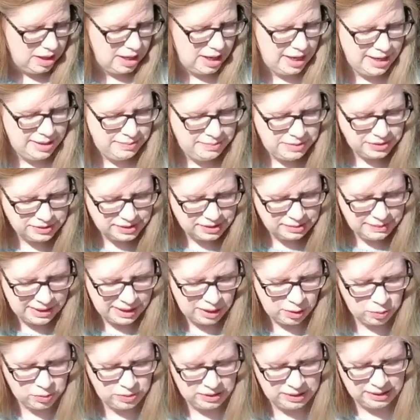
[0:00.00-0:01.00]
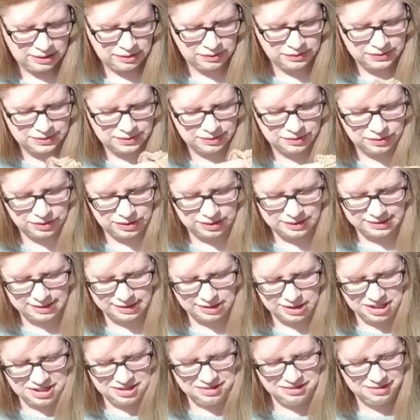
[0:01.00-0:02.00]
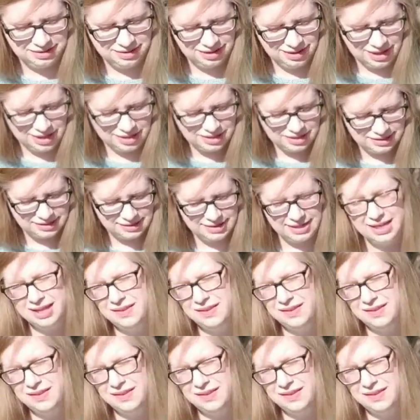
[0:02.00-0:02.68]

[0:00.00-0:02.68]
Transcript: I am using my own needles though, because they